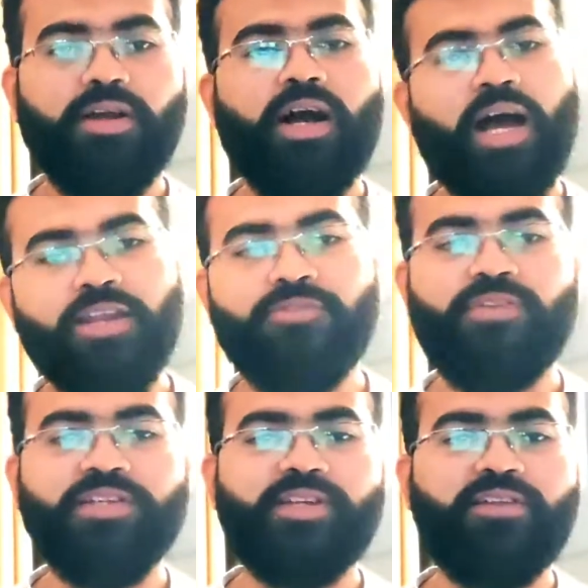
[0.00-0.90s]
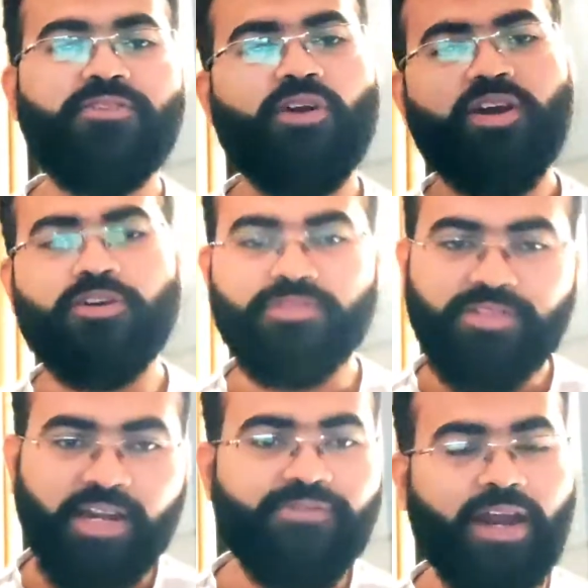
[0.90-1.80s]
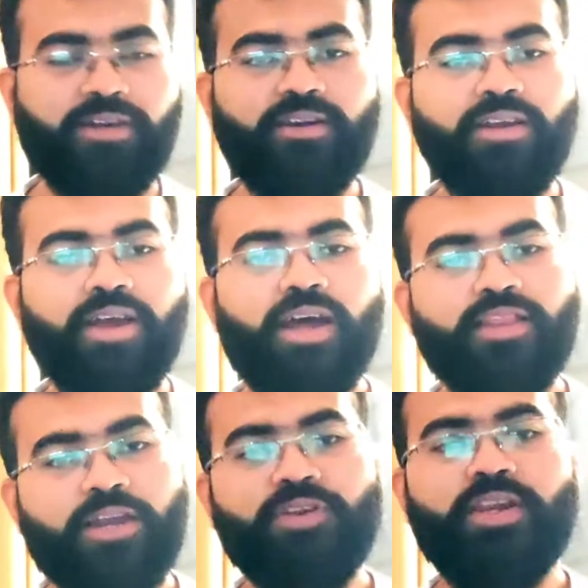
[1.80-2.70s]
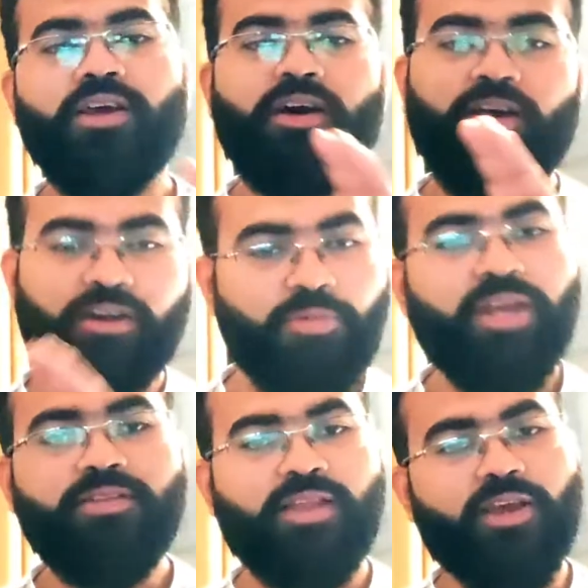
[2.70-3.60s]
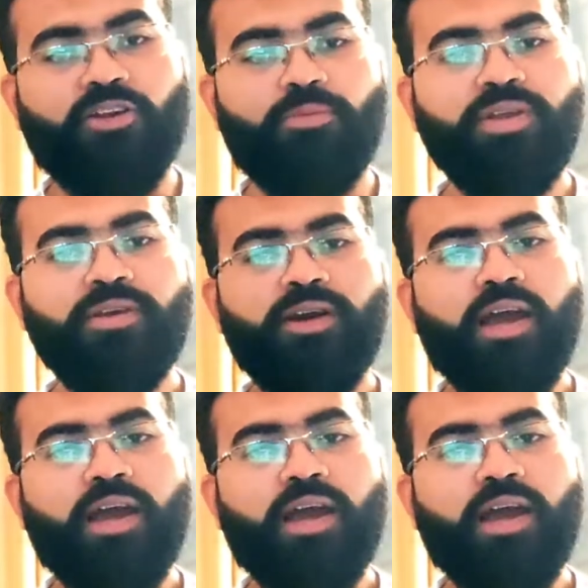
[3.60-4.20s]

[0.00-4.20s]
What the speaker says: High inflation is not a constant factor that will remain in the economy.